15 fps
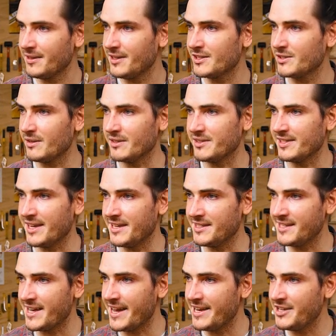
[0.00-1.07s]
So I'll set
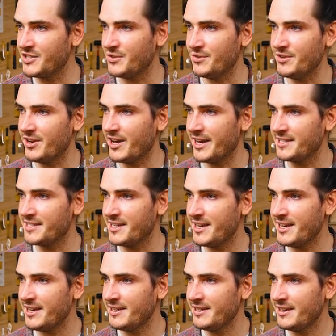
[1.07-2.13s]
day to
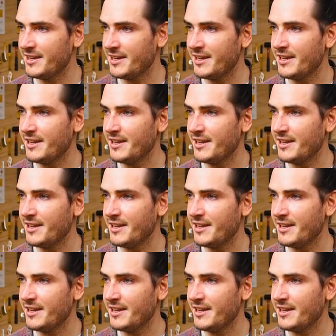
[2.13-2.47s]
19,